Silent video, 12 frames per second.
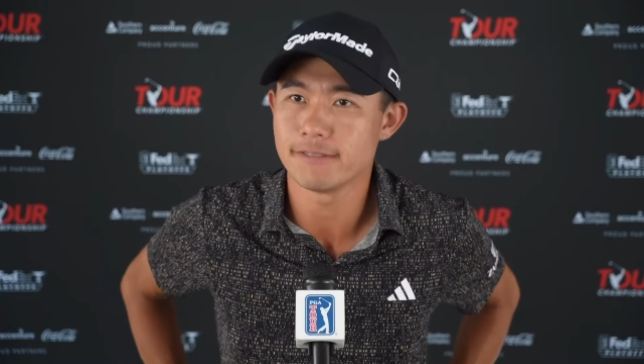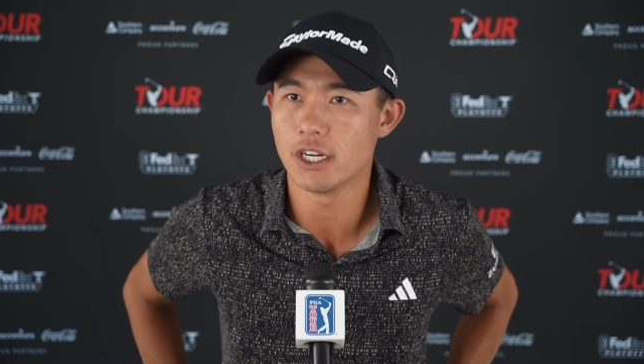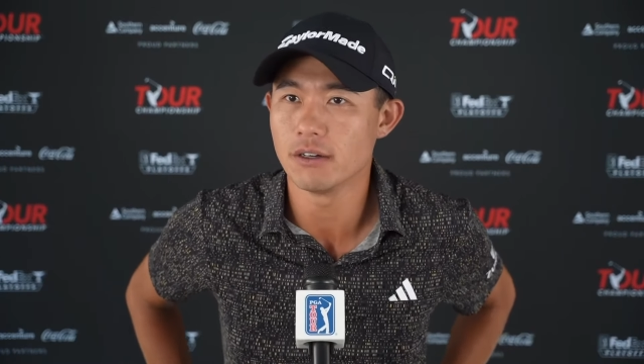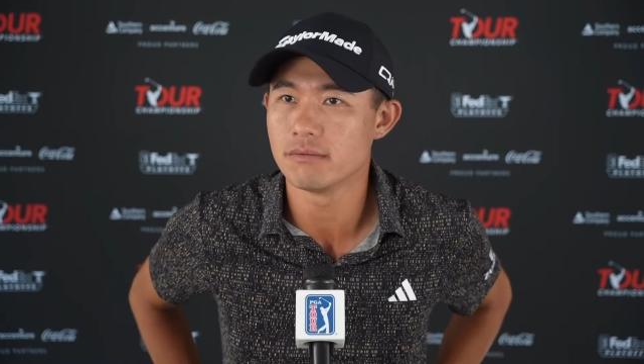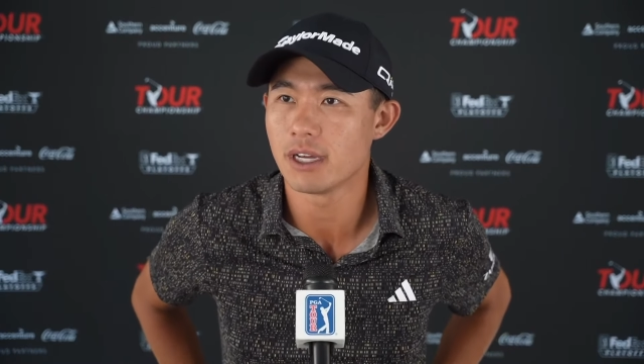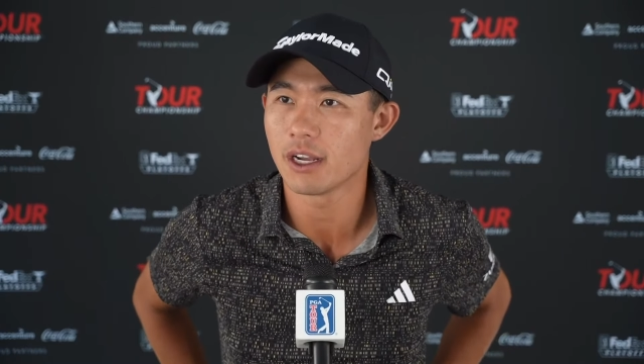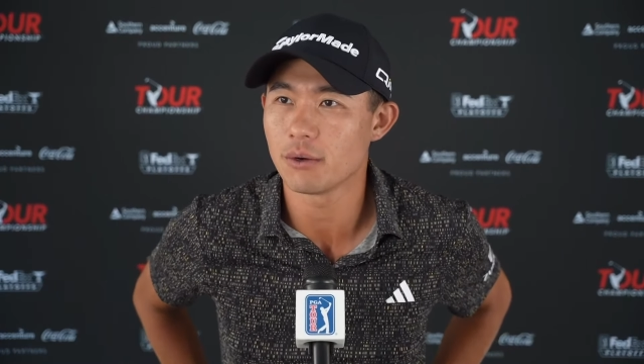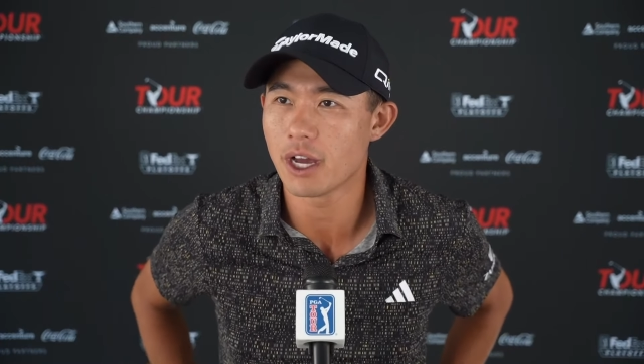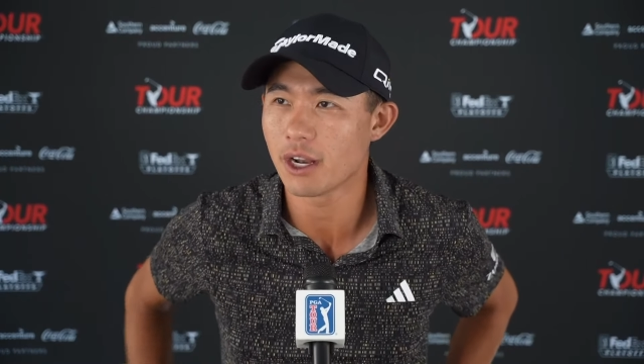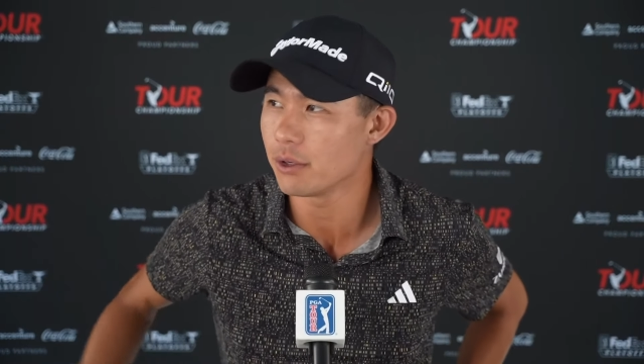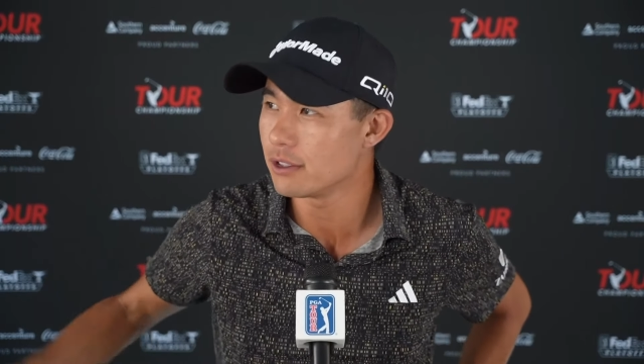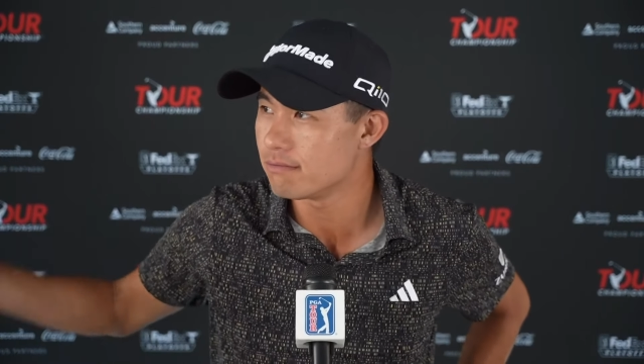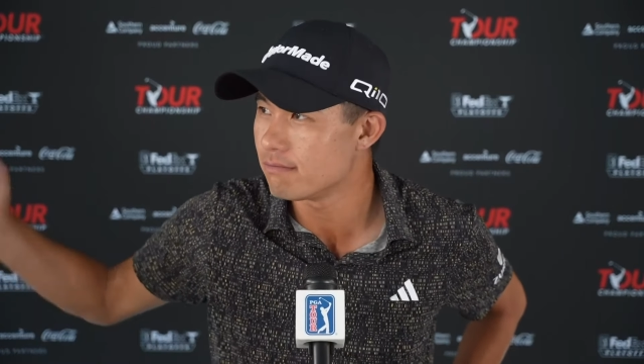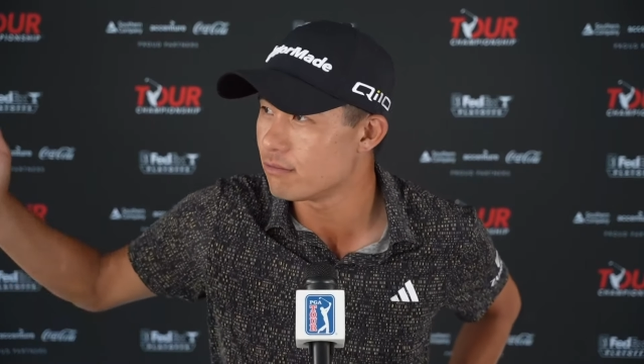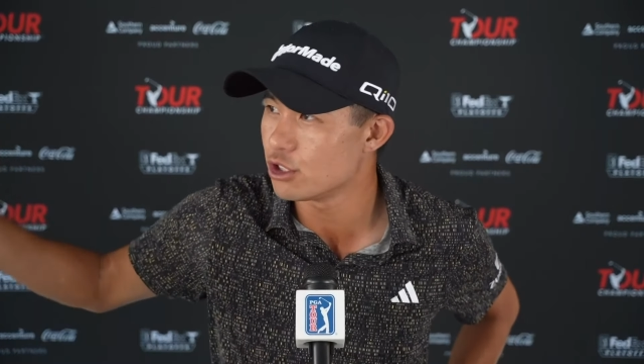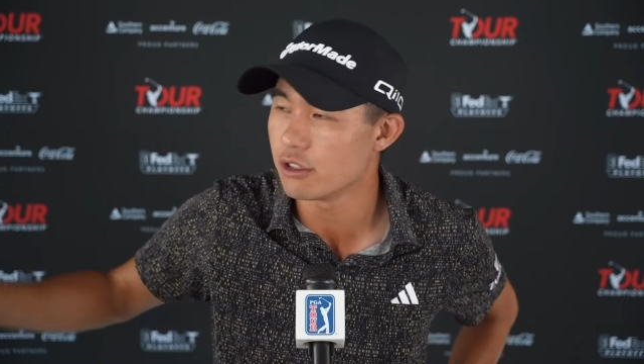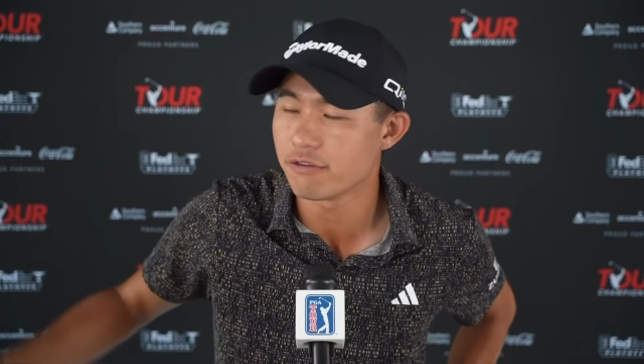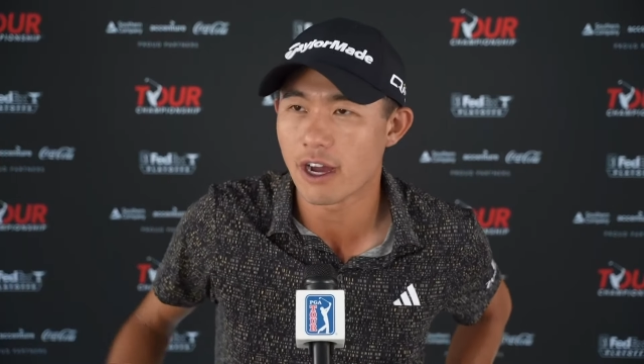you know, how do, how do we
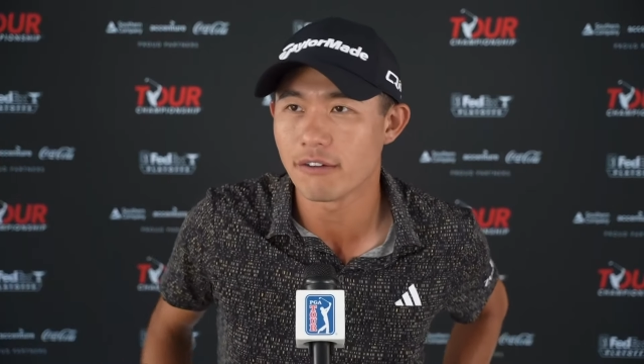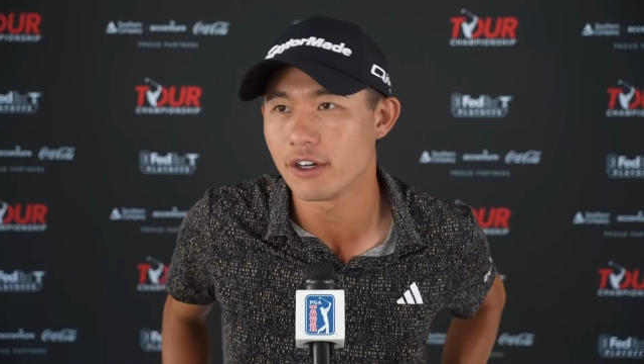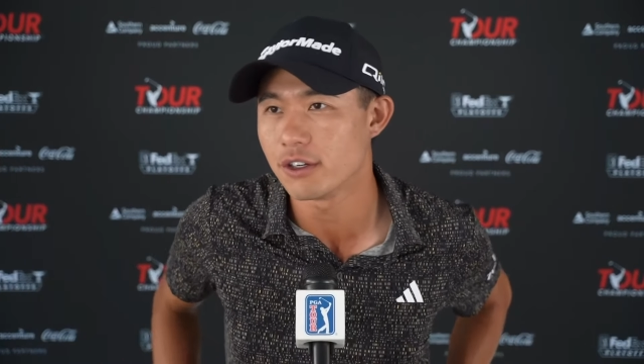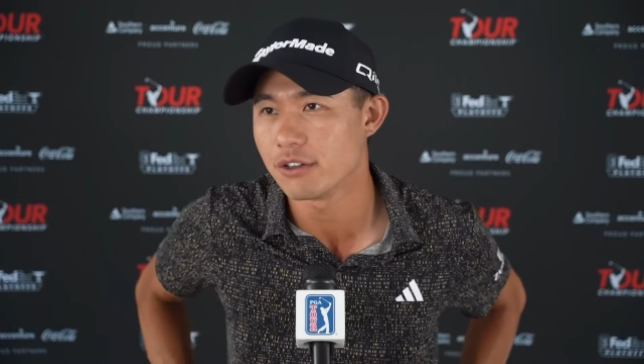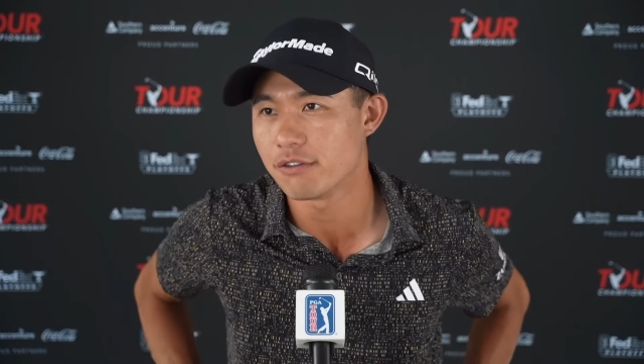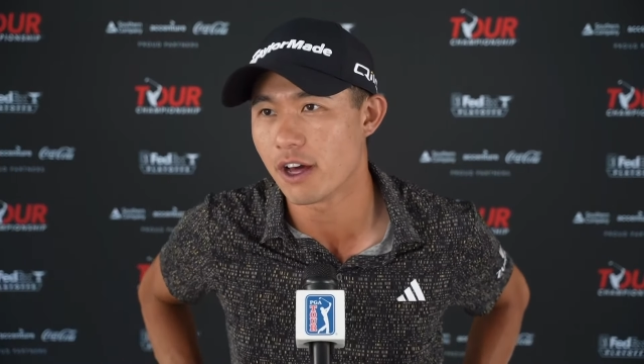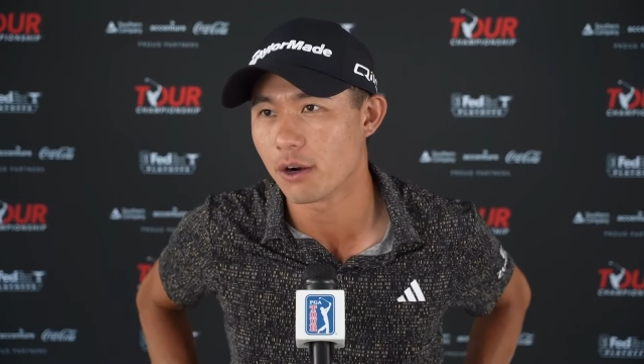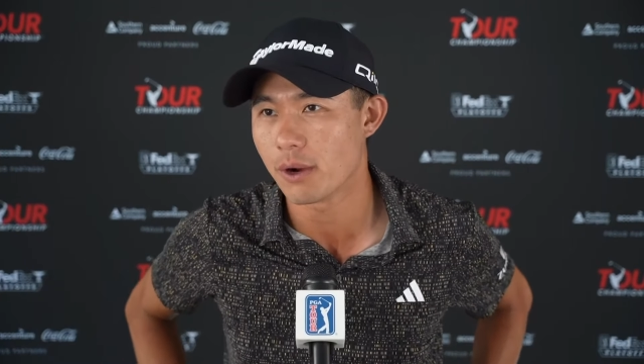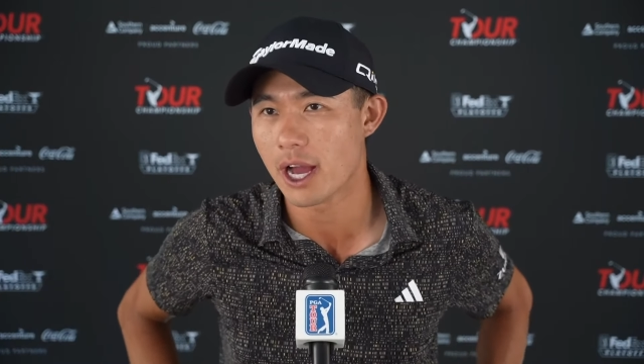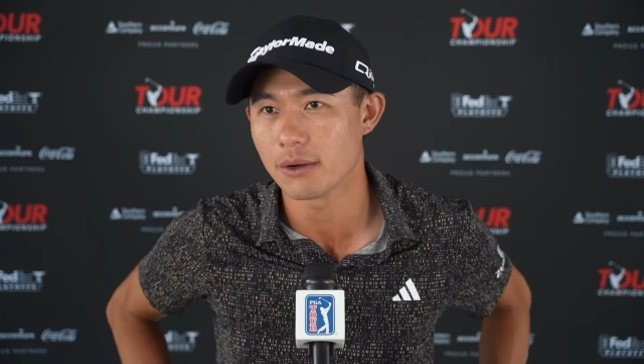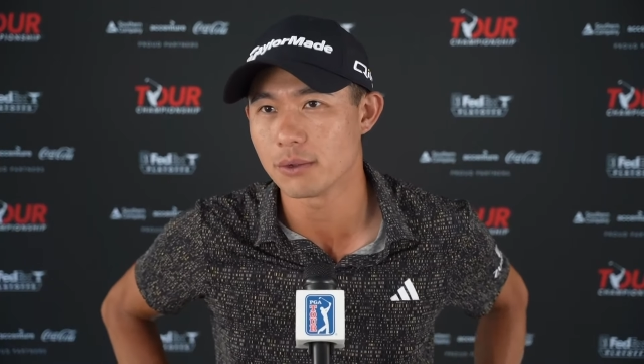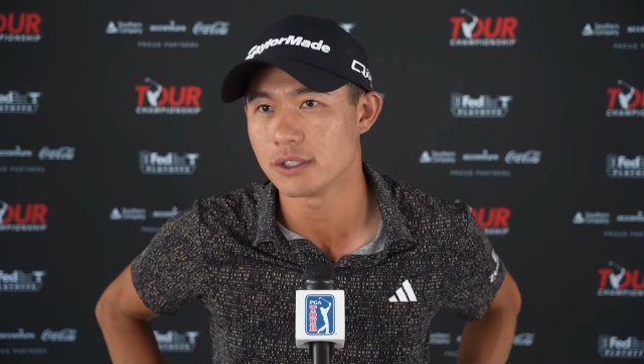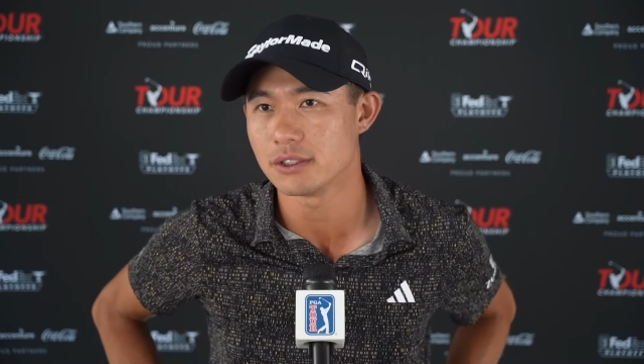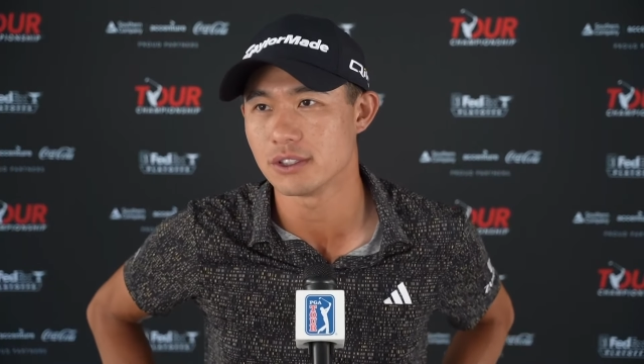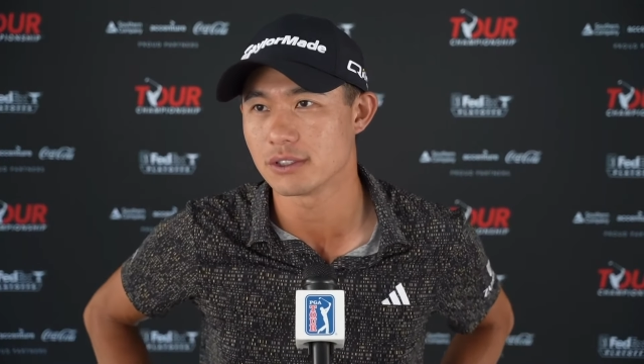shoot a 500 in the final round where it's